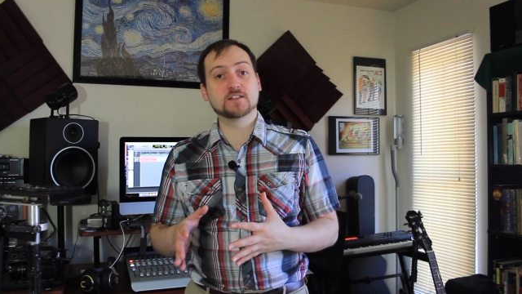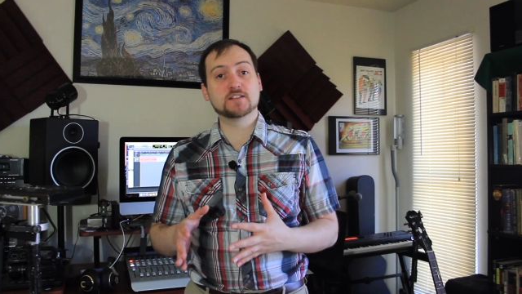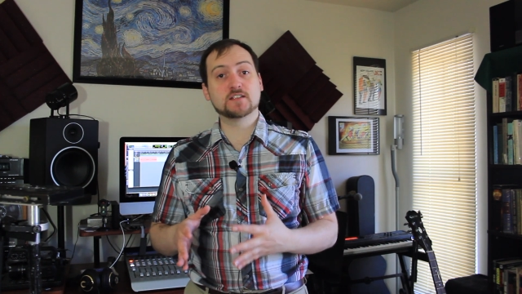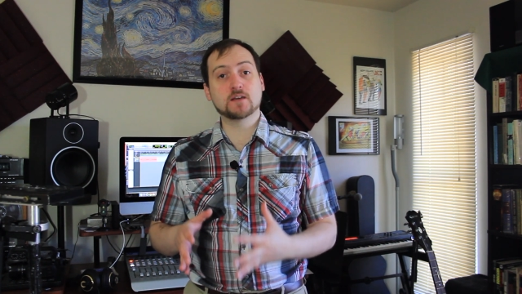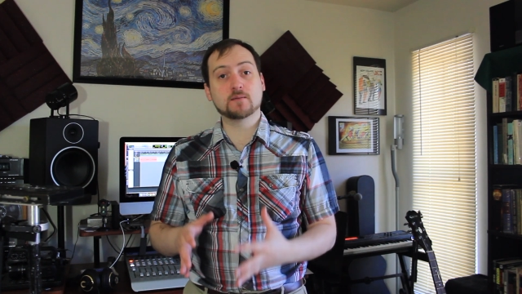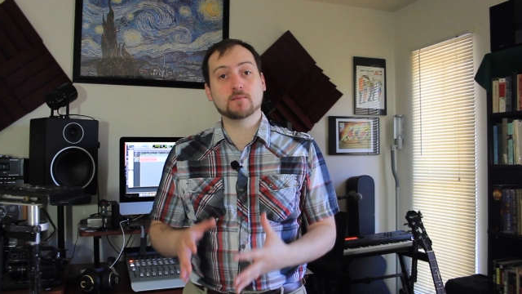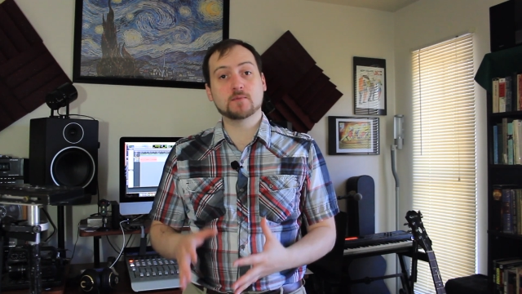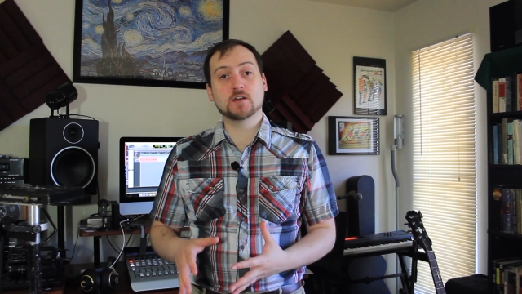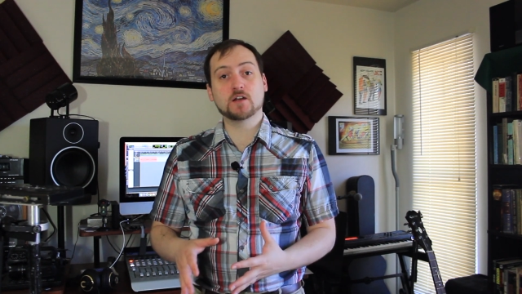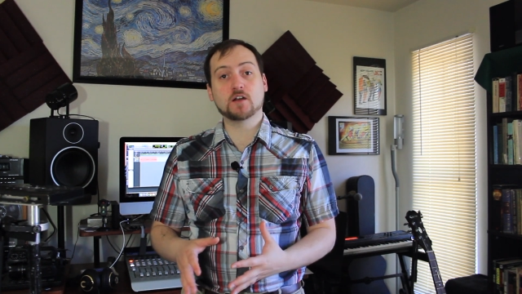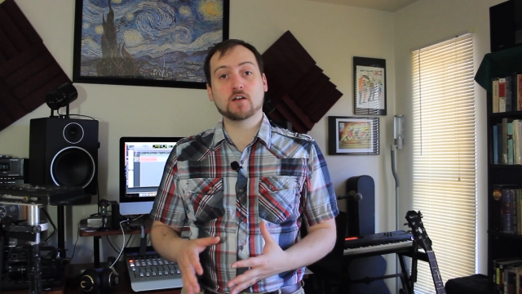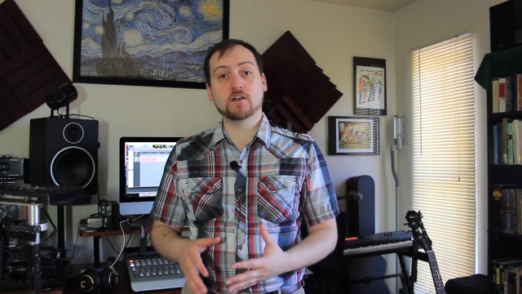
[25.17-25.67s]

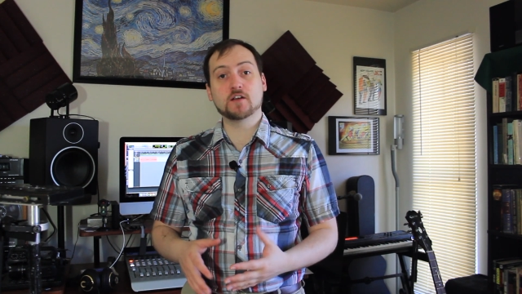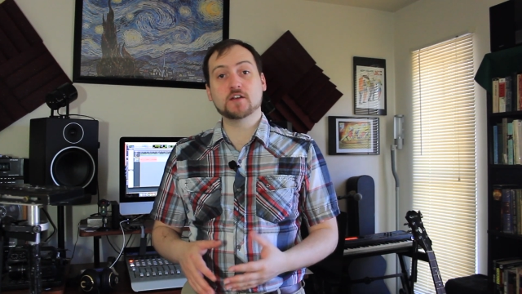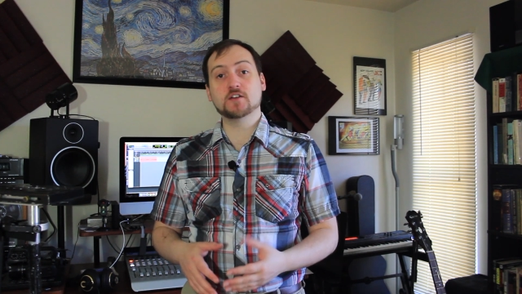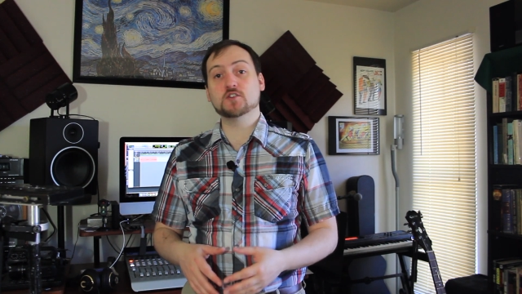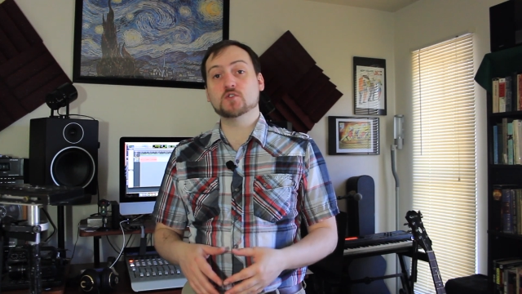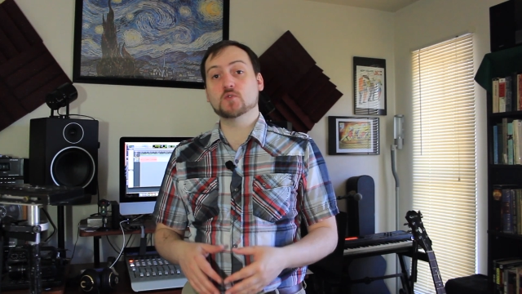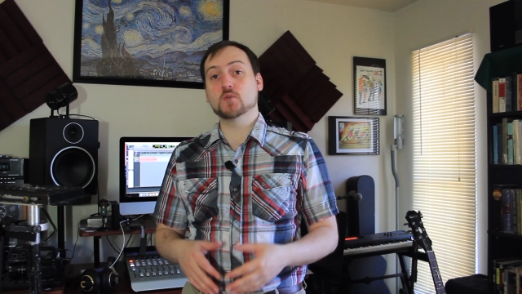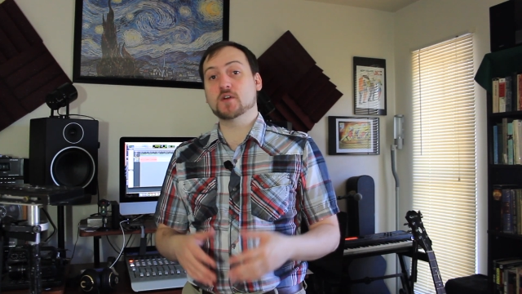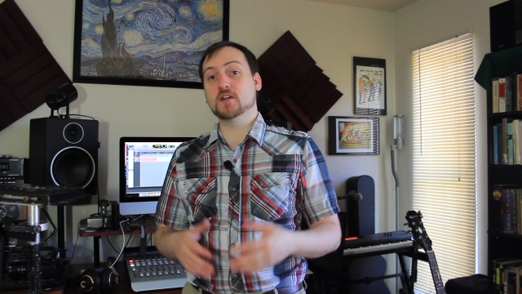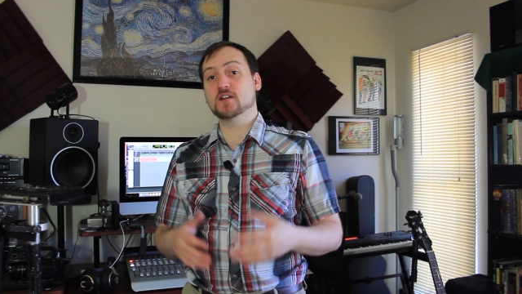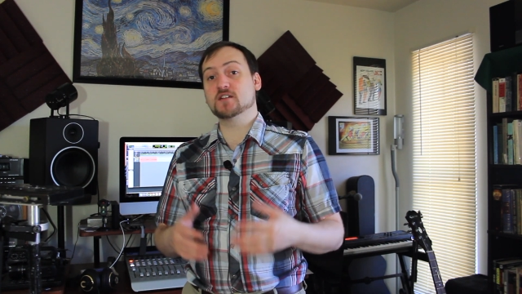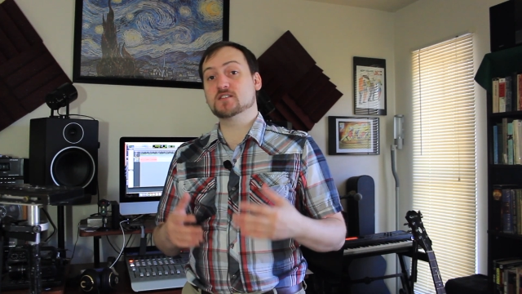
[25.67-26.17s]
Seminary
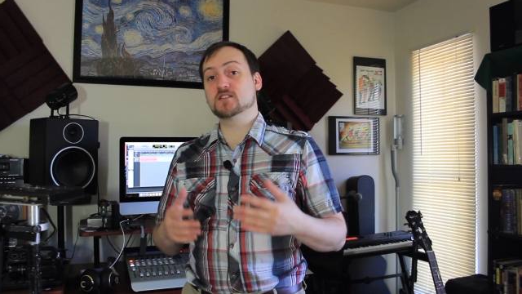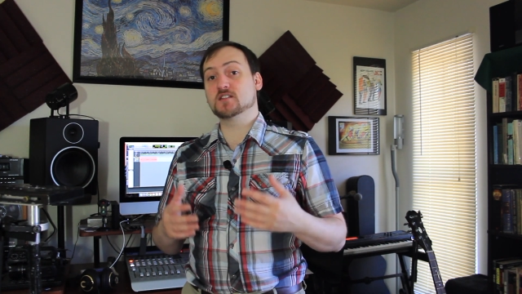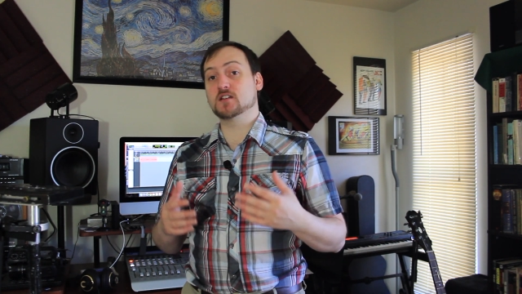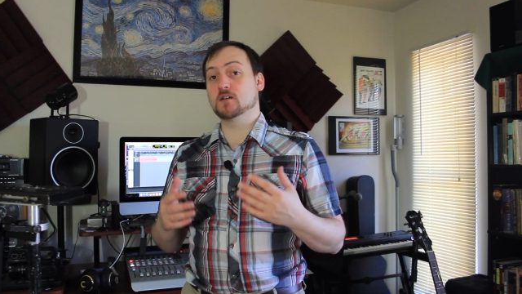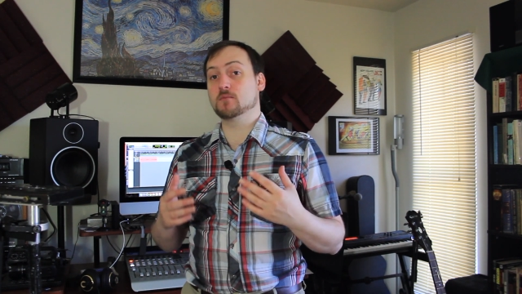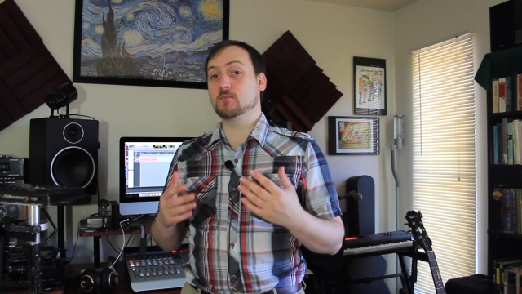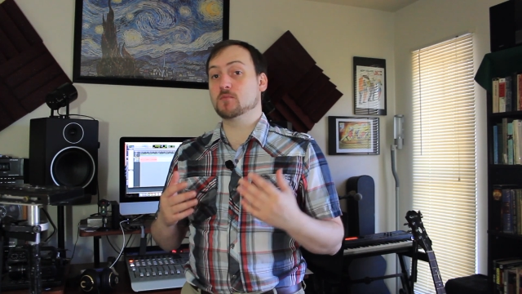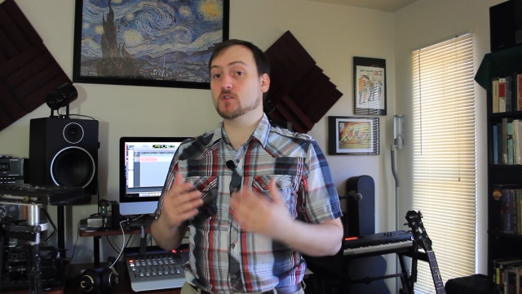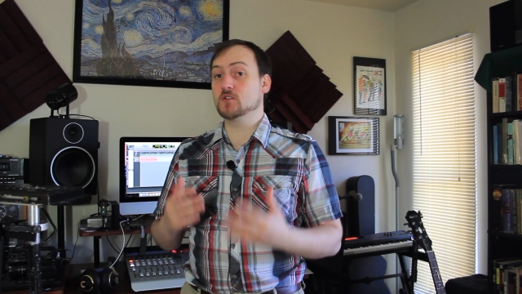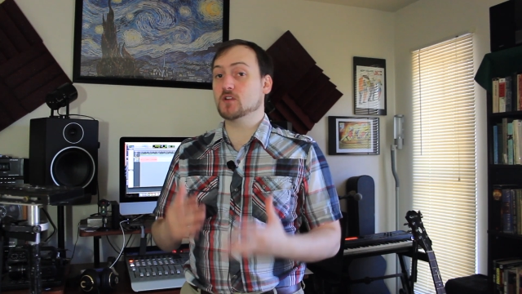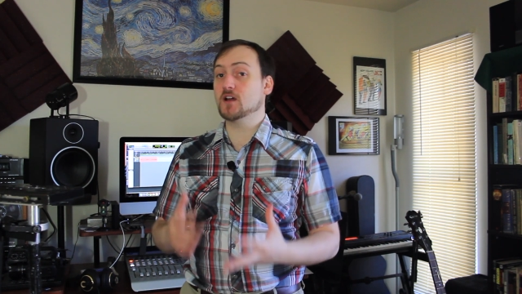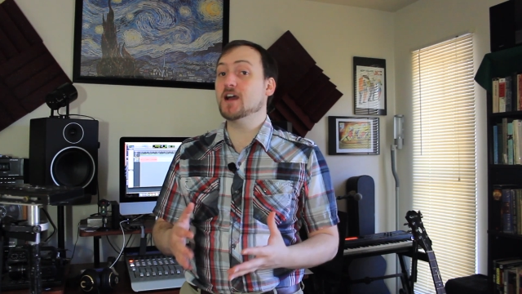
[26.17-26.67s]
doing
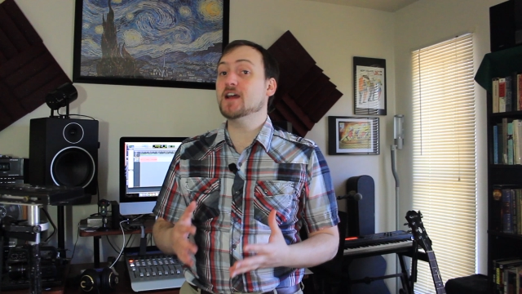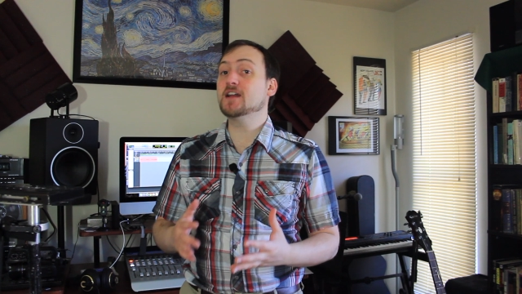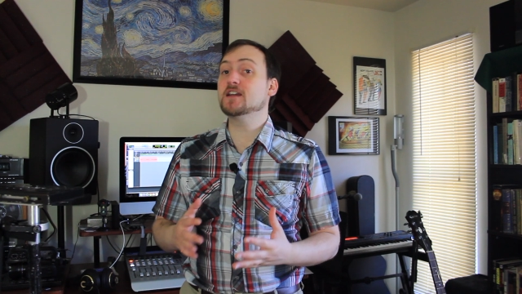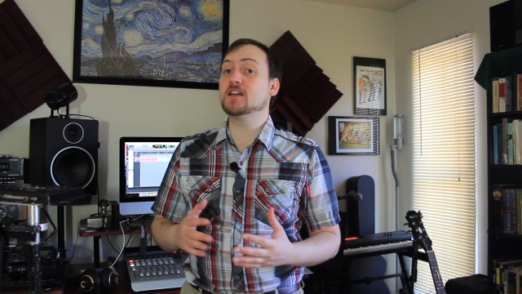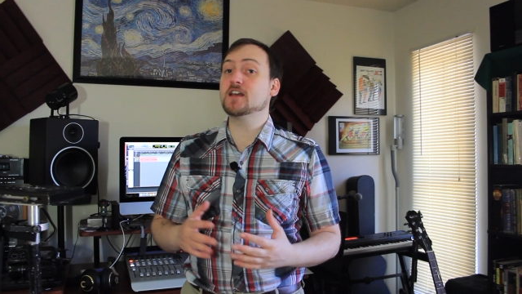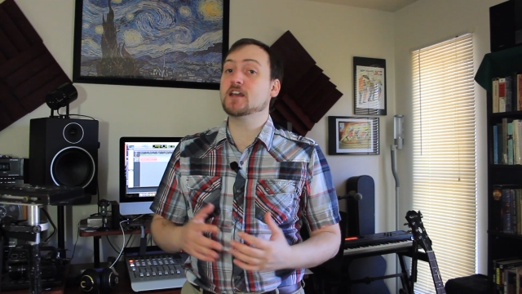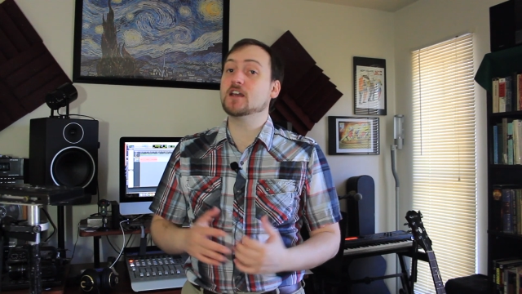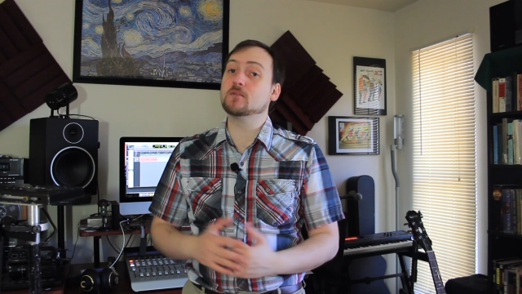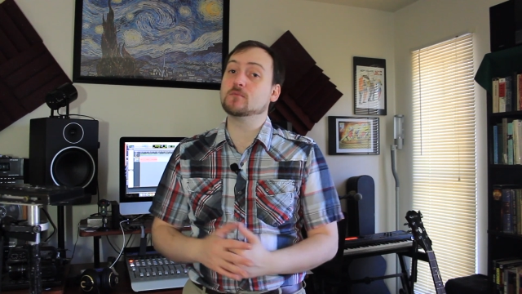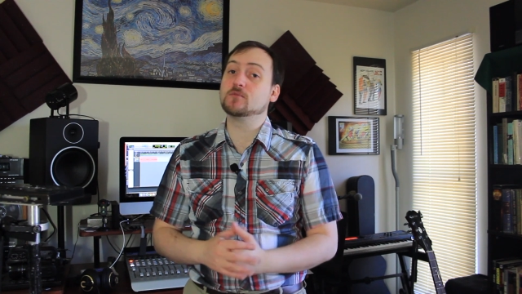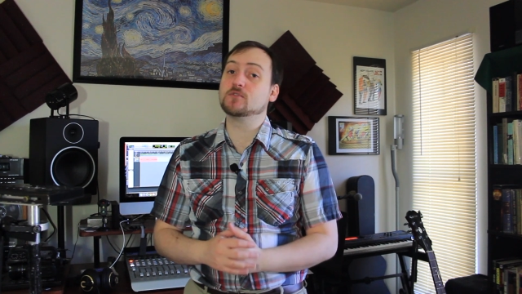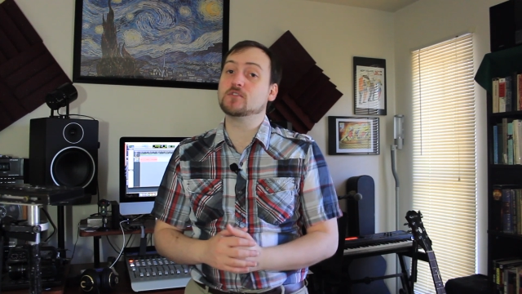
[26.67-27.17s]
some
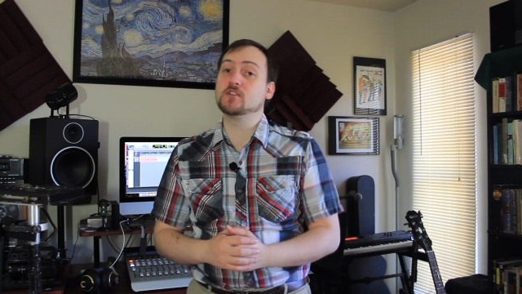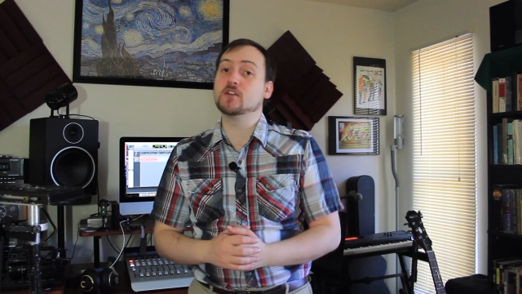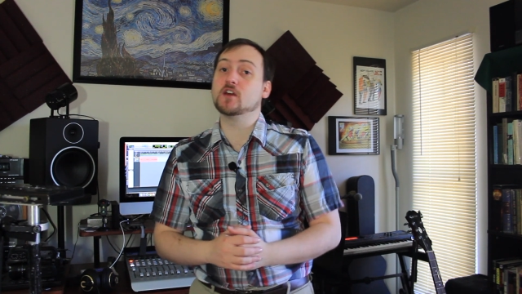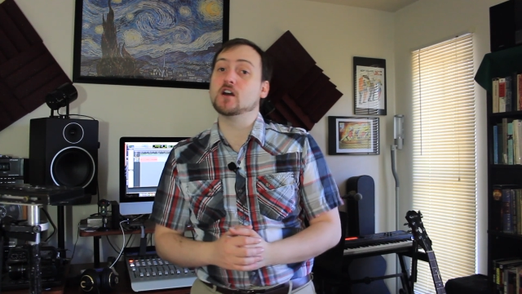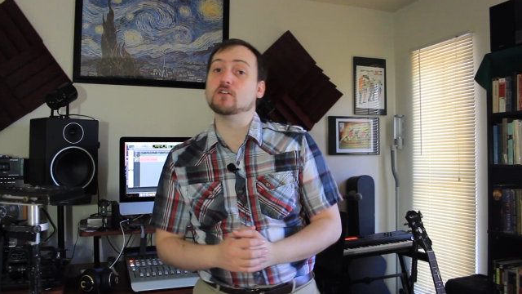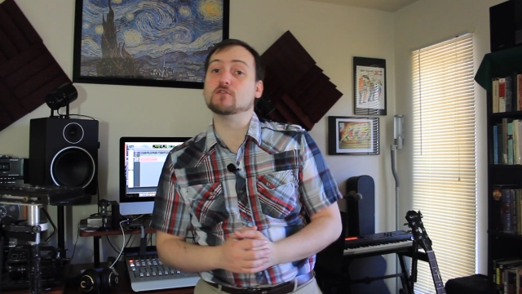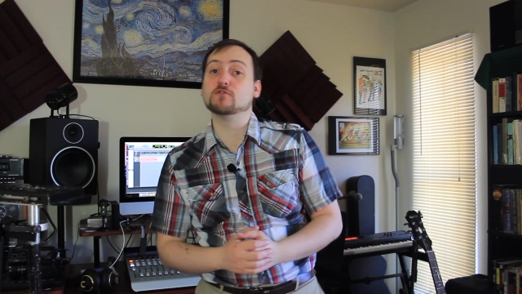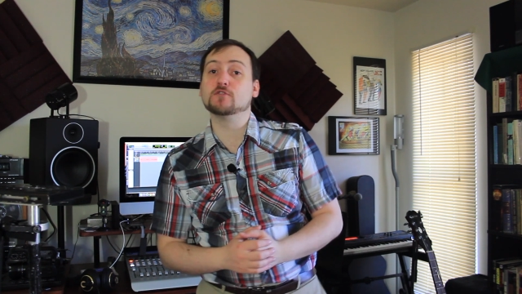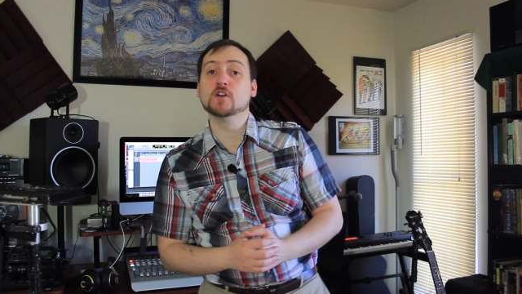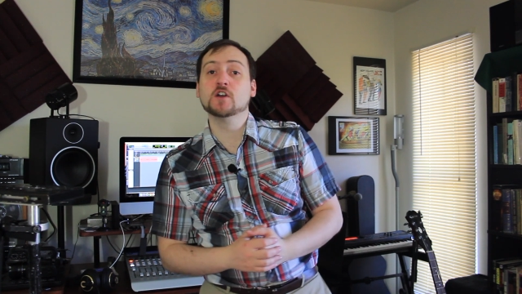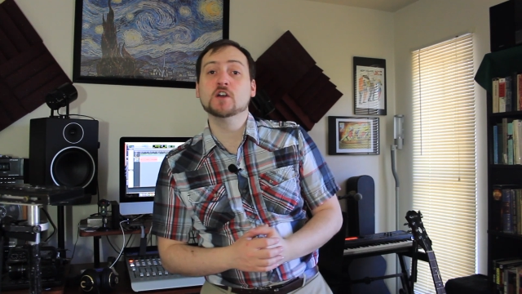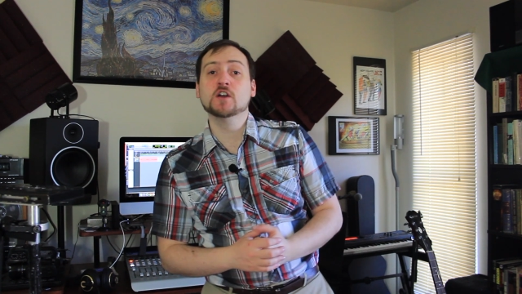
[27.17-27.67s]
Glidecam
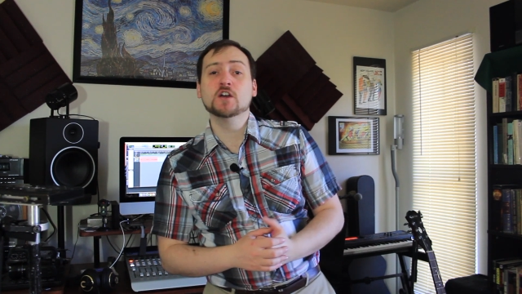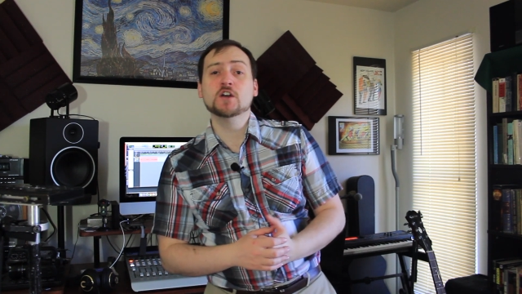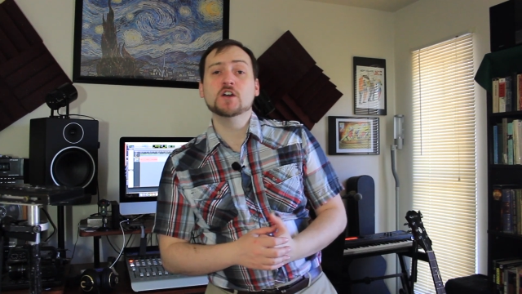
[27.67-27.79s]
stuff.